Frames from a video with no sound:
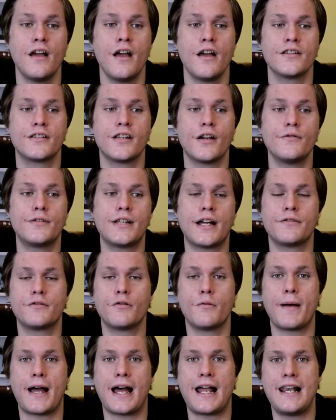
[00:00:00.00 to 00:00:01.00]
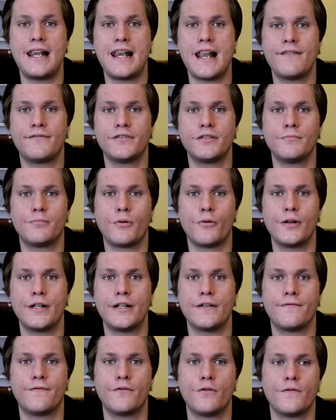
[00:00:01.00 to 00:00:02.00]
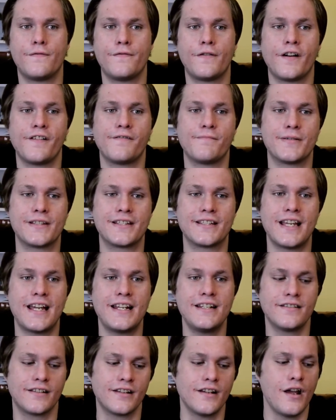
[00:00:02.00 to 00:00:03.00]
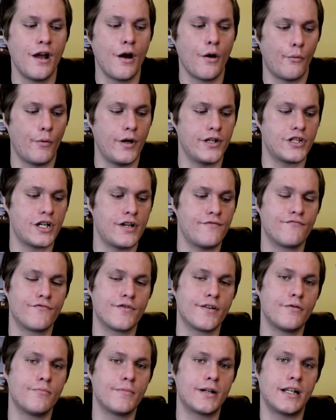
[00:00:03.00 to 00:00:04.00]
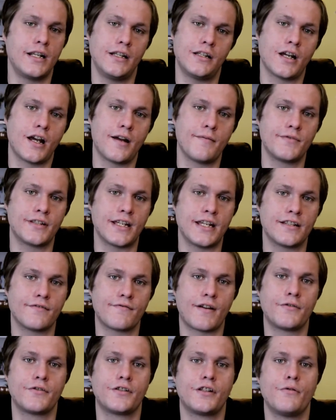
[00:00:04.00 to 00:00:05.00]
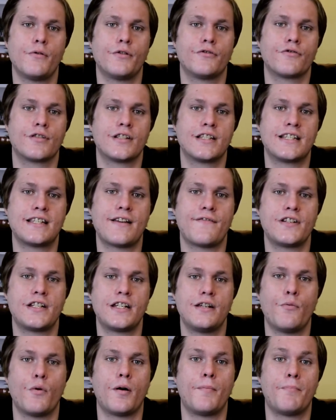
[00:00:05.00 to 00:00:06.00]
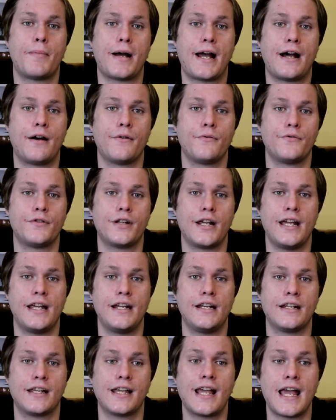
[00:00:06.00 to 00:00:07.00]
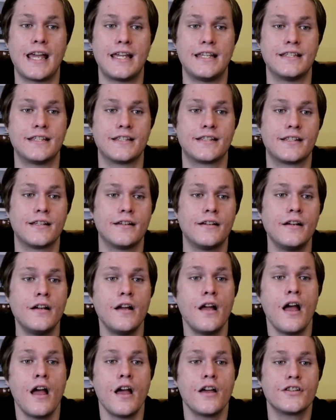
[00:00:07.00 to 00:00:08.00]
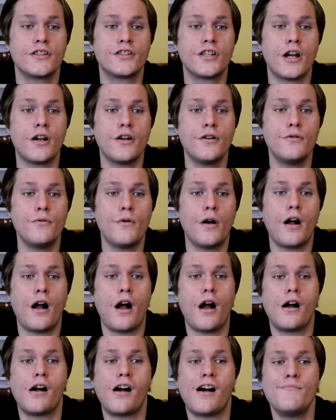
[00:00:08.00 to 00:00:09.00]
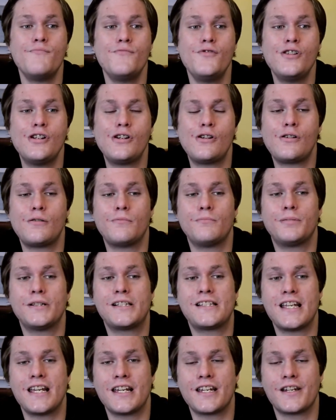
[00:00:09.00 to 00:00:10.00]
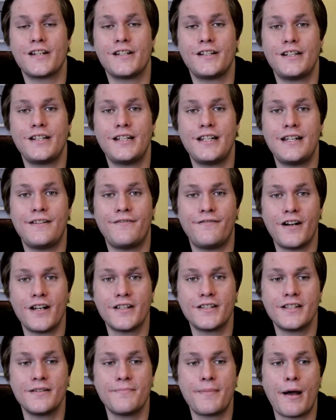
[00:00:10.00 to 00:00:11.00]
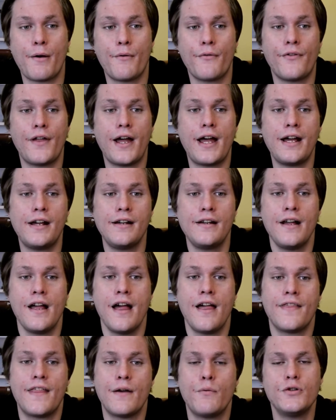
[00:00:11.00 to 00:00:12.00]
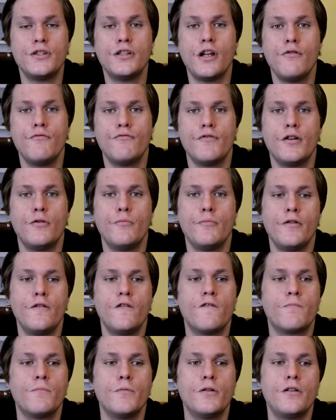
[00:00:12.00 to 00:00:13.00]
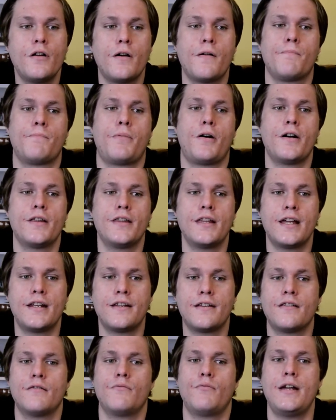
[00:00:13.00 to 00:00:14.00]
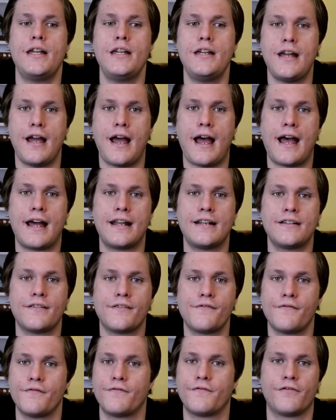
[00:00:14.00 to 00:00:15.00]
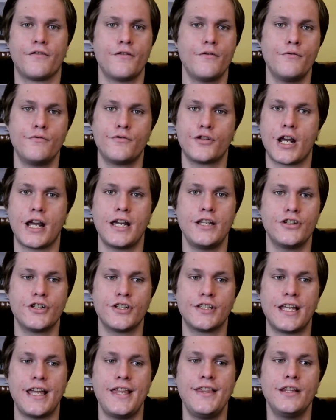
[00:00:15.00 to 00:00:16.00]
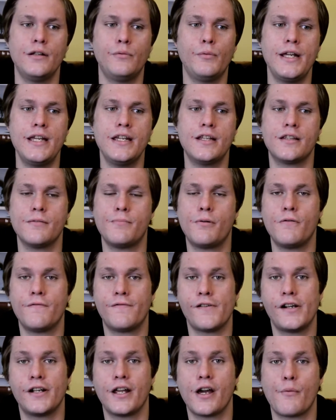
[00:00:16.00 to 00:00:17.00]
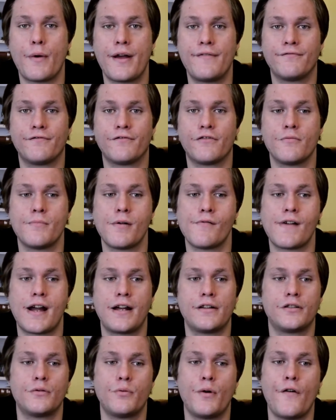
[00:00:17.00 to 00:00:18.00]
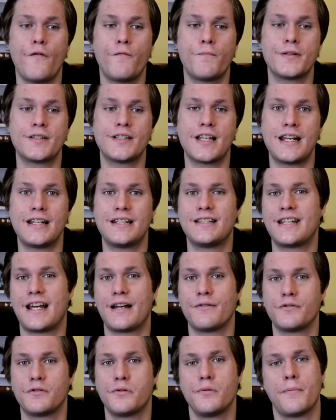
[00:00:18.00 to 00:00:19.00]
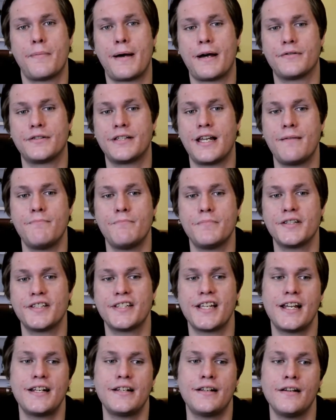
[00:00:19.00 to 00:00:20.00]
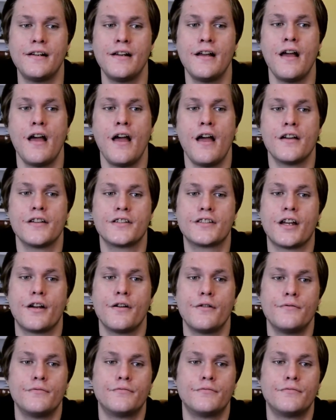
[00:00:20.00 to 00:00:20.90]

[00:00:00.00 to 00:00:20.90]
so down to about 11.45%, which in real money terms is around £271 in gains. So I'm not particularly fussed about that. There was no real movement by the end of the week, and through changes in the week, the portfolio went from around 12% down to about 10%. So